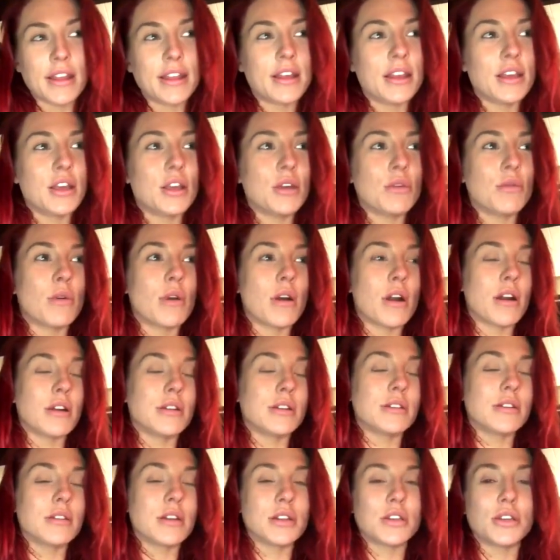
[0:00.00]
I think you
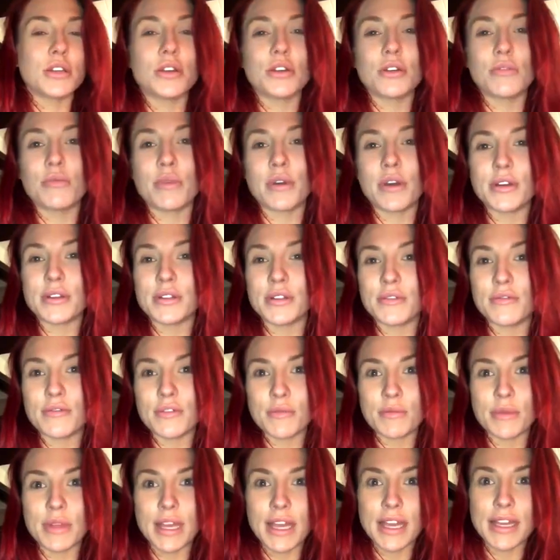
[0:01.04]
are such a good person
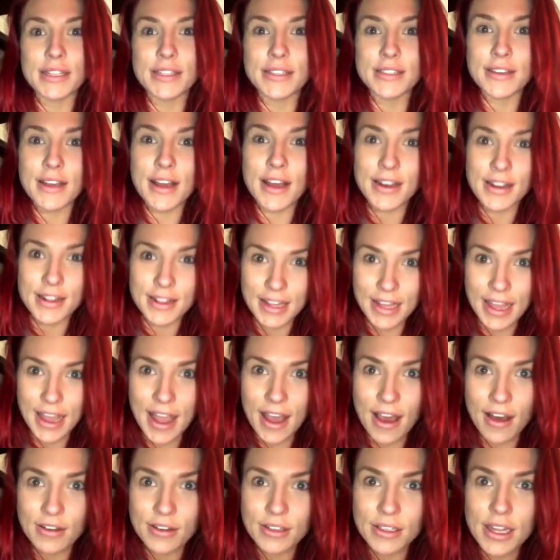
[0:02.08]
from the inside and the
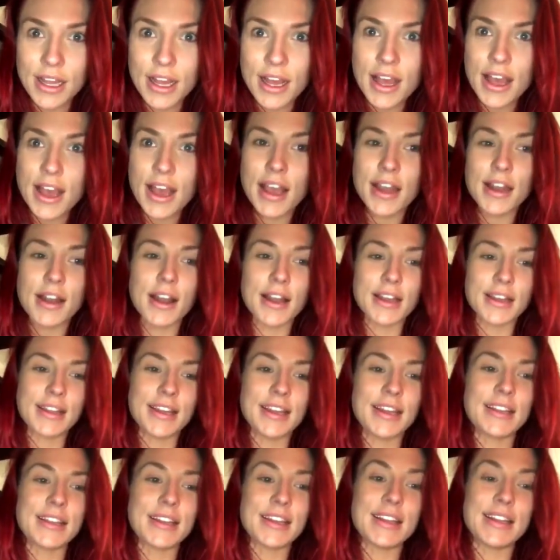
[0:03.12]
out, and I
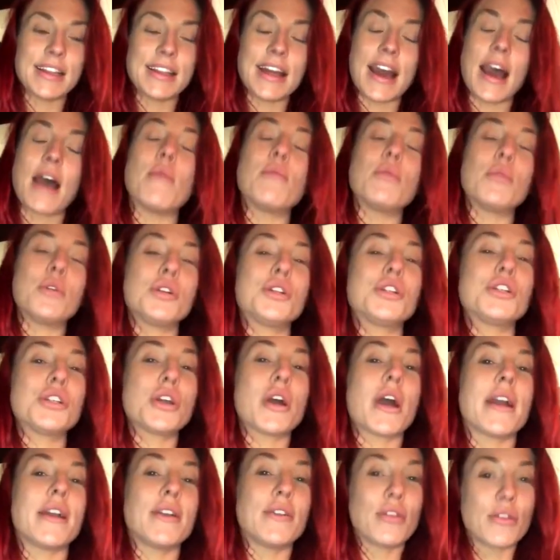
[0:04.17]
think that that will
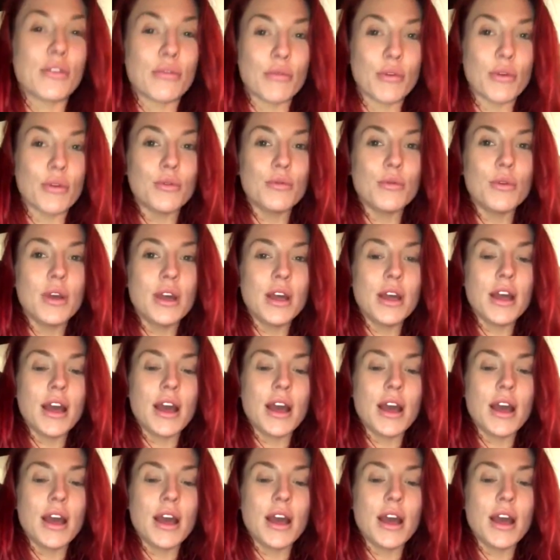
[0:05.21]
shine through.